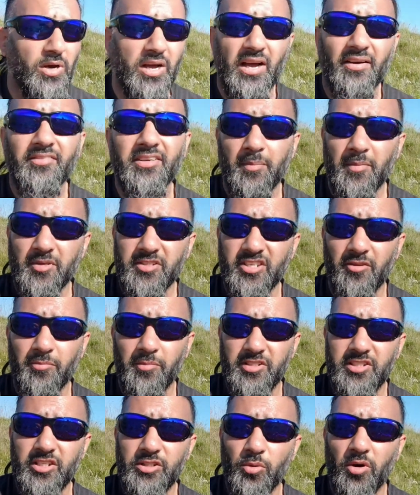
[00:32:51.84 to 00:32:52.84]
So the way I've kept
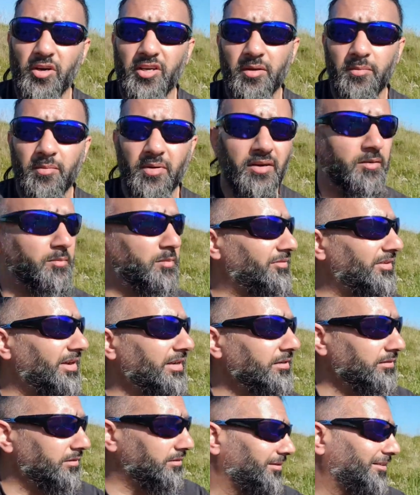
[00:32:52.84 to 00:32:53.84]
myself busy is working
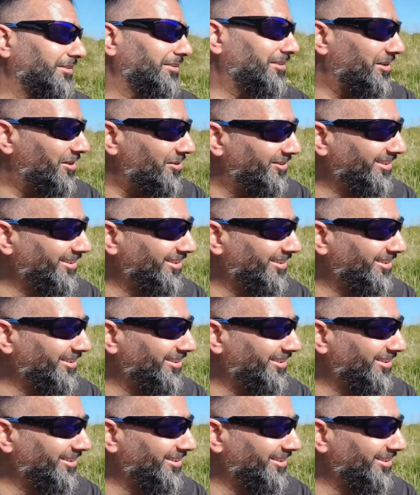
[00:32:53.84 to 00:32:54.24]
on my van,